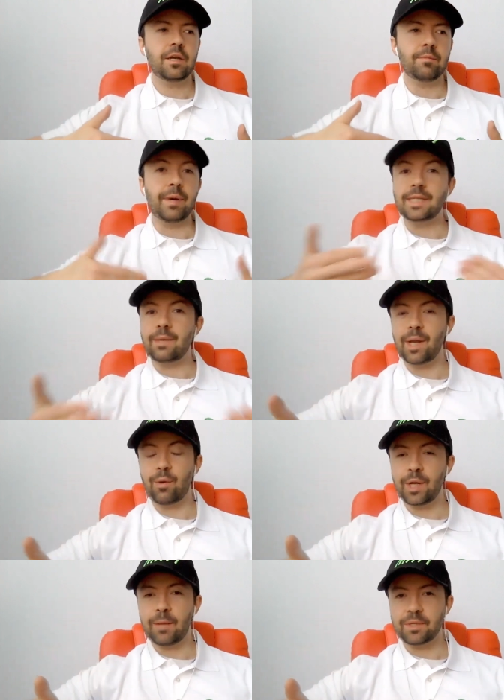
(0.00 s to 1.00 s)
my team and I
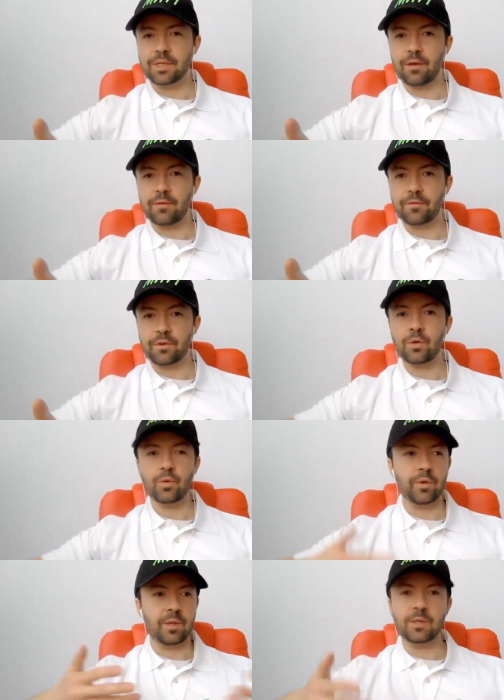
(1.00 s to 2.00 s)
want to help solve for you
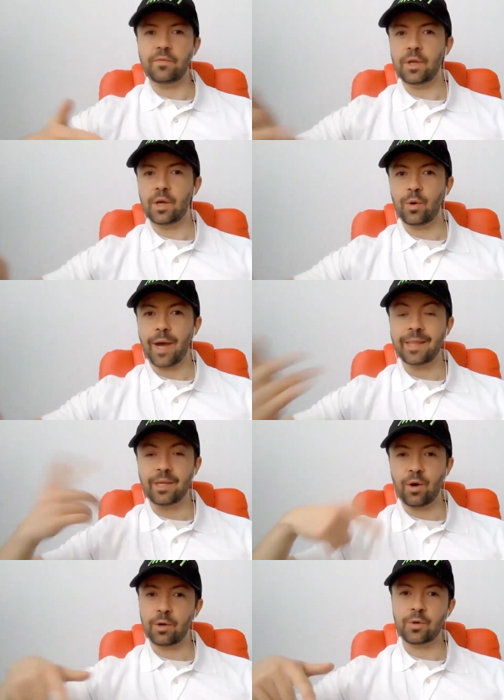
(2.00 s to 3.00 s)
with this video and the
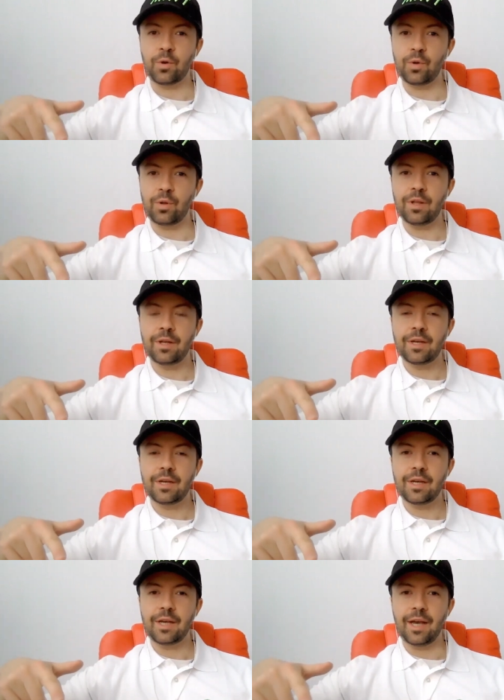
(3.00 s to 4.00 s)
article.
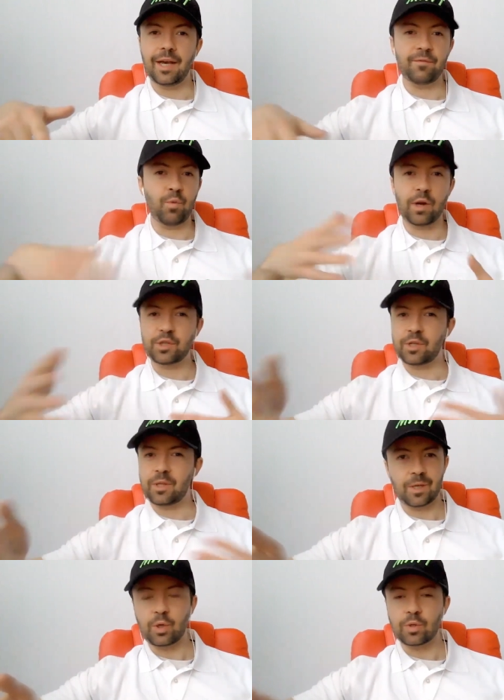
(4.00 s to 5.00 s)
Uh, if you're watching this
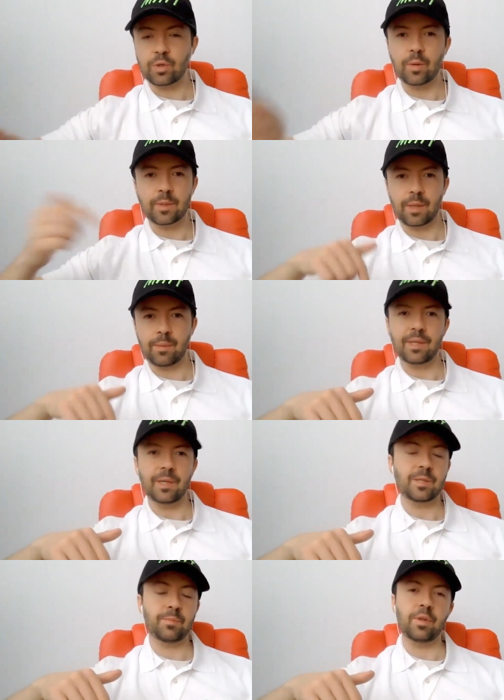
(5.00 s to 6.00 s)
on YouTube, it's going to be
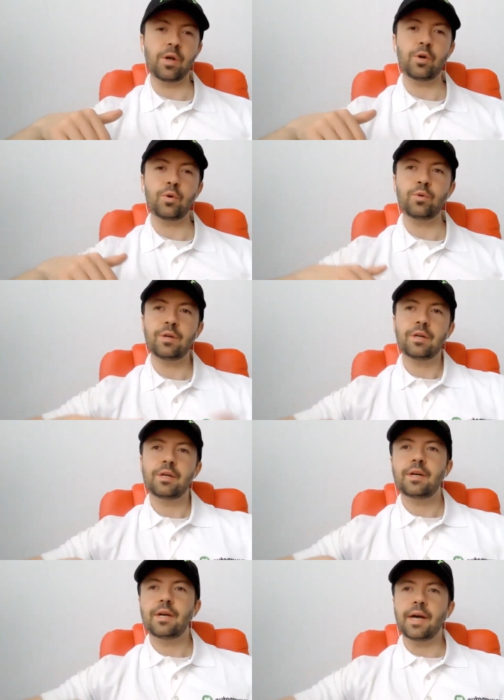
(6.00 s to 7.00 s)
linked below.
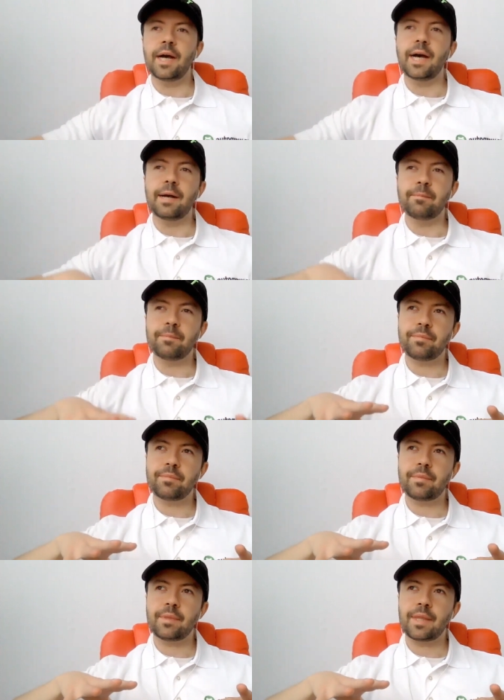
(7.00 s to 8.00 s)
Uh,
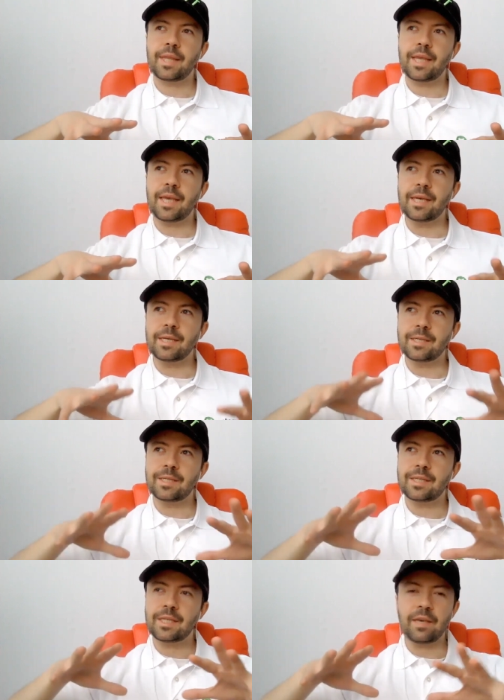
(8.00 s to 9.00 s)

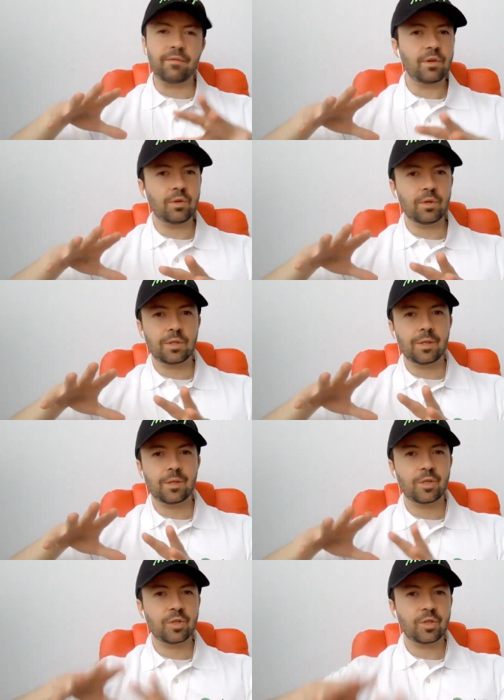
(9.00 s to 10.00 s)
is giving you just
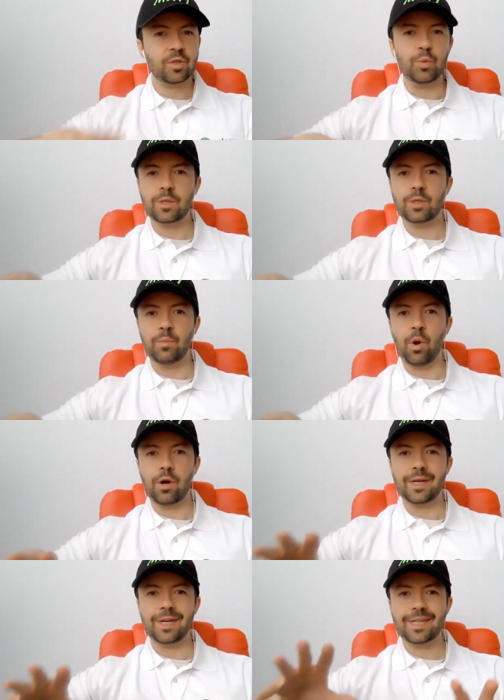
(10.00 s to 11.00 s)
stupid
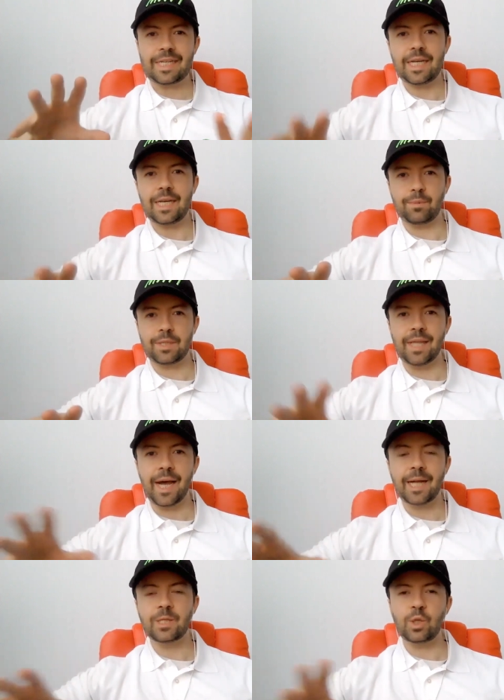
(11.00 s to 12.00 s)
smart tips,
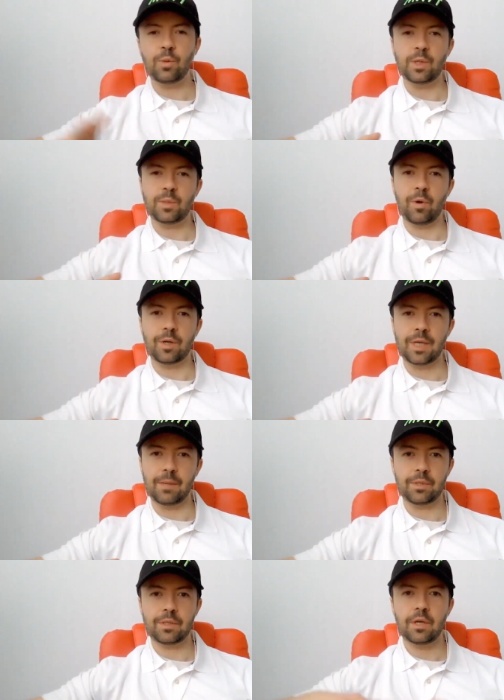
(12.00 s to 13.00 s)
nine stupid smart
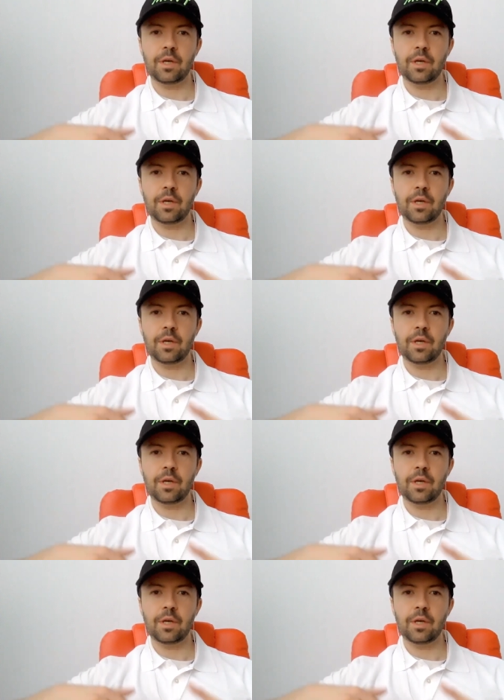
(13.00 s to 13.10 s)
tips